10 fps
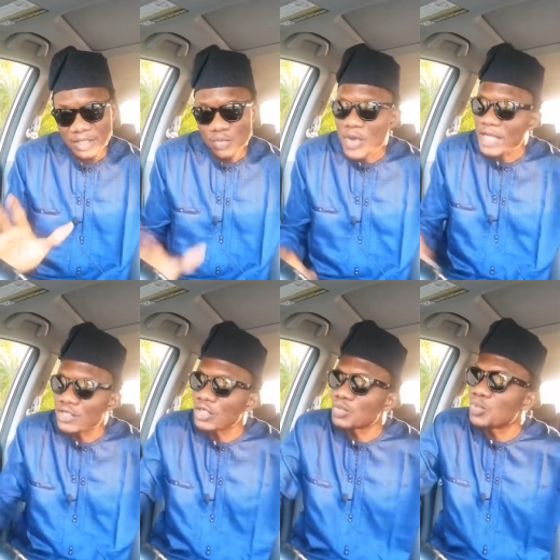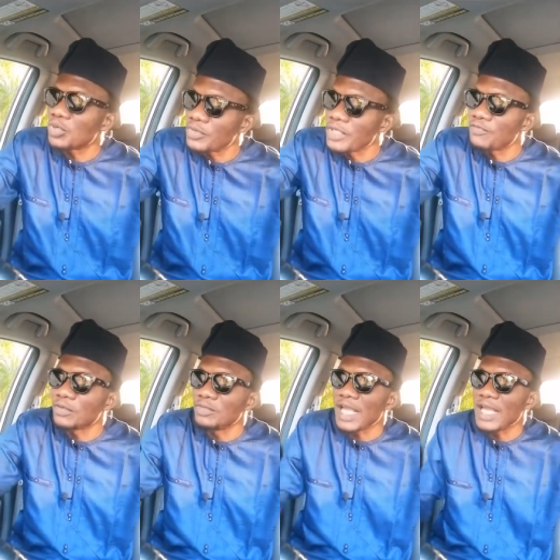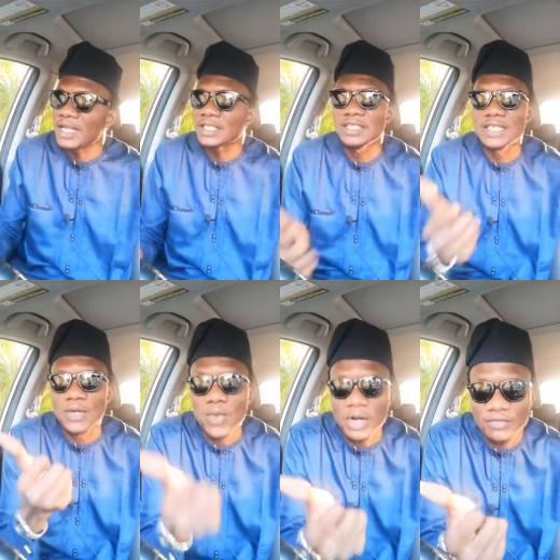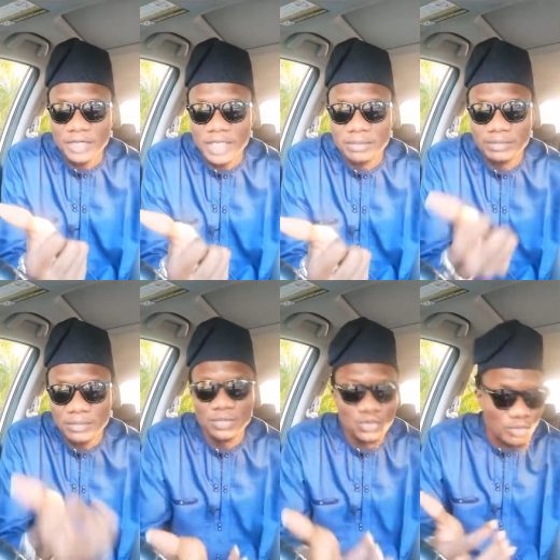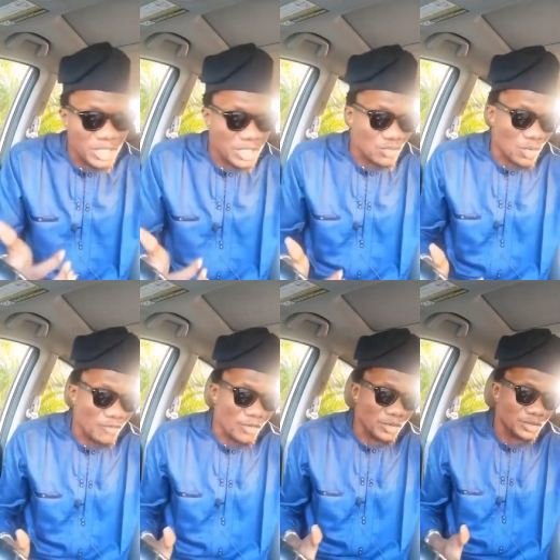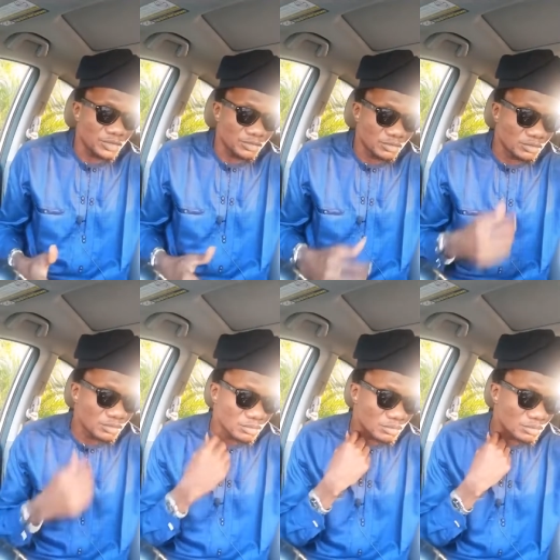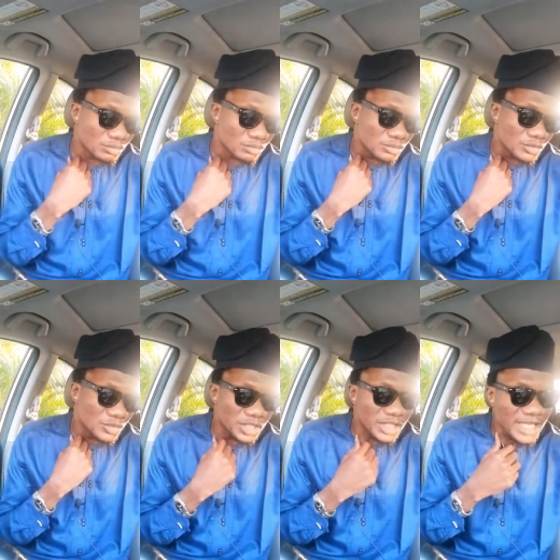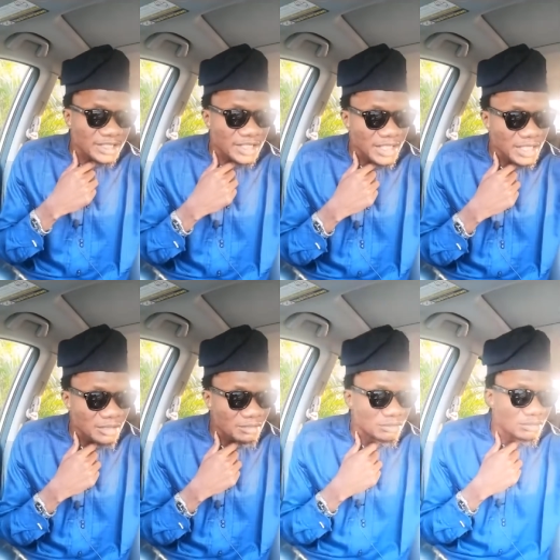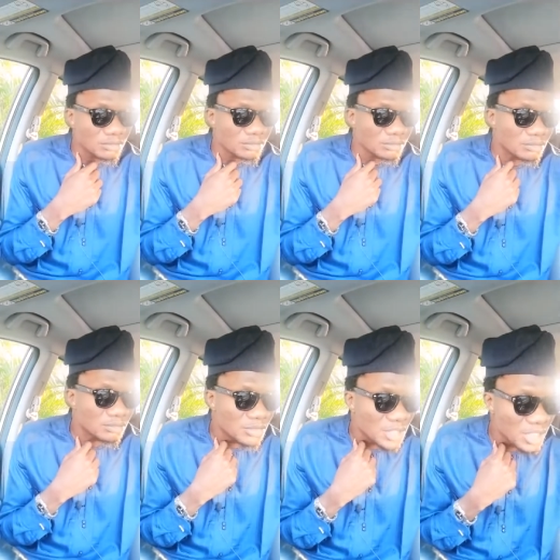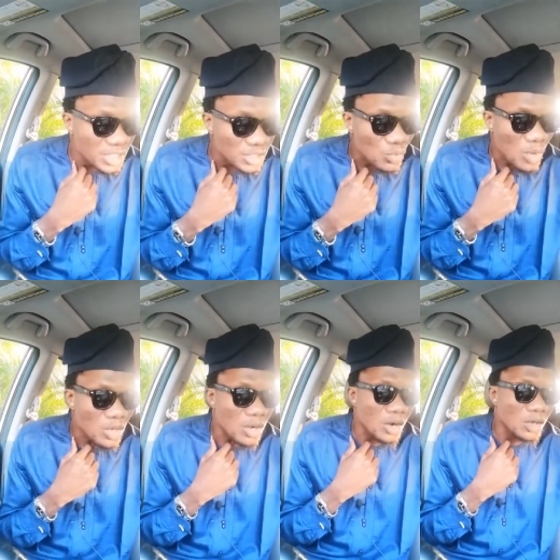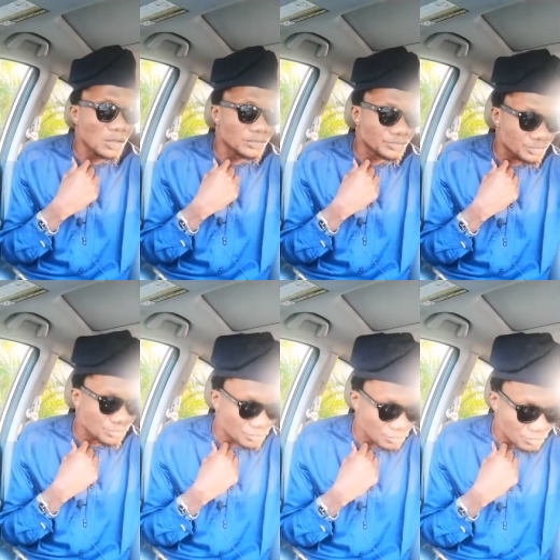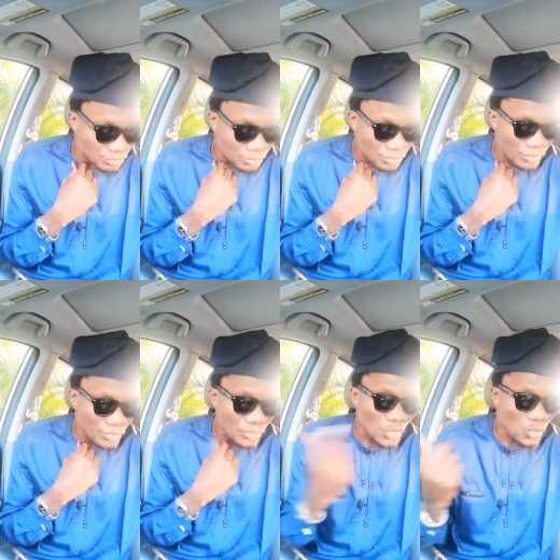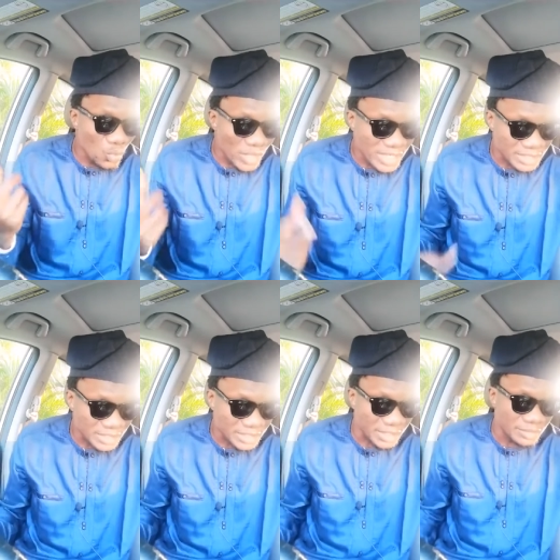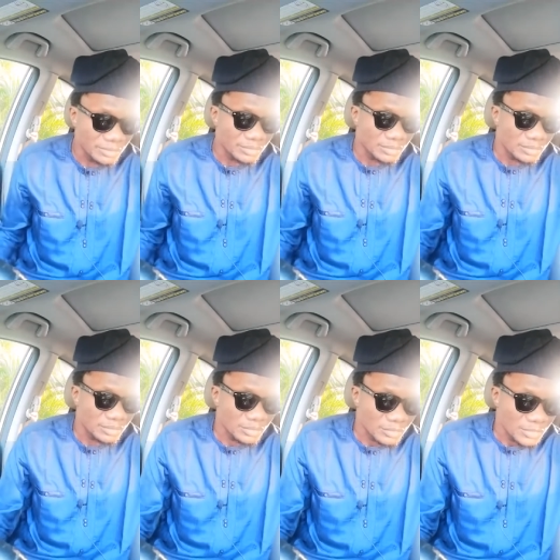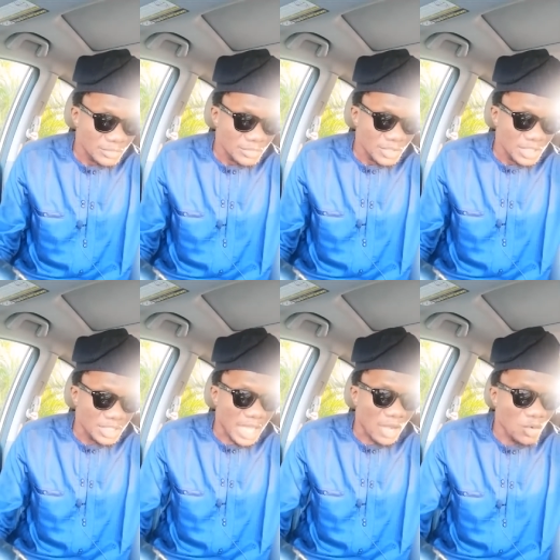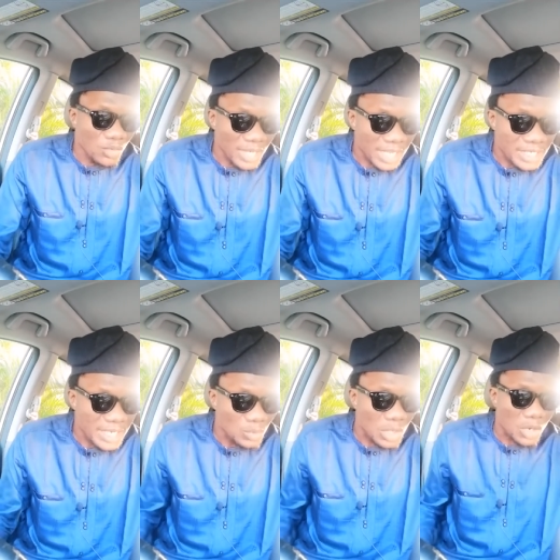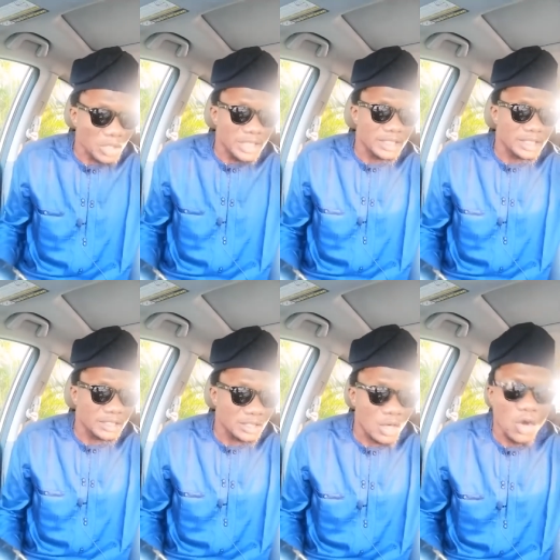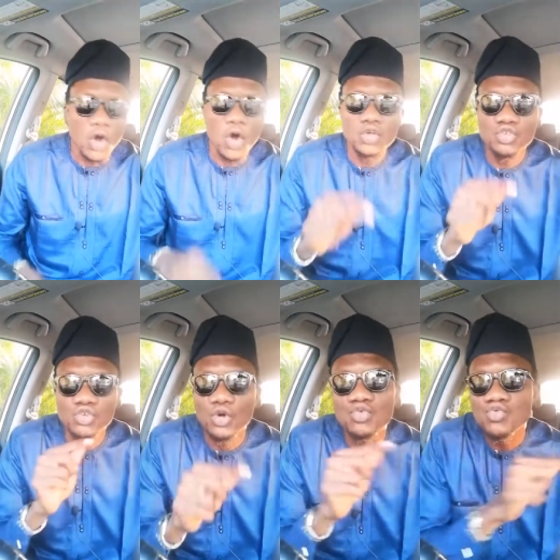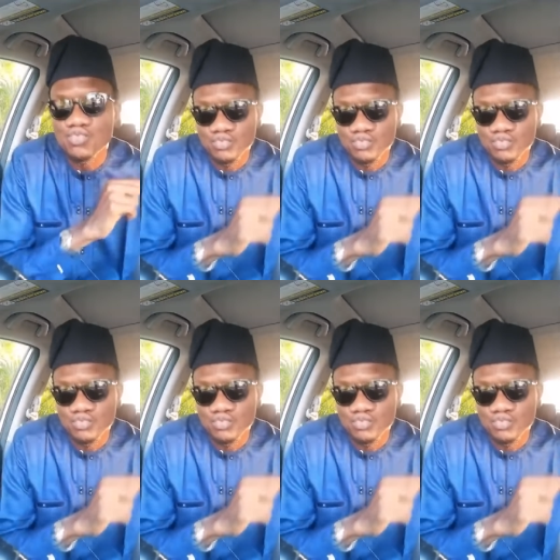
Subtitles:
We are just borrowing from the energy that worked for them to make it work for us. The next day is what we call Wednesday. In our own land here, we call it Ojoru.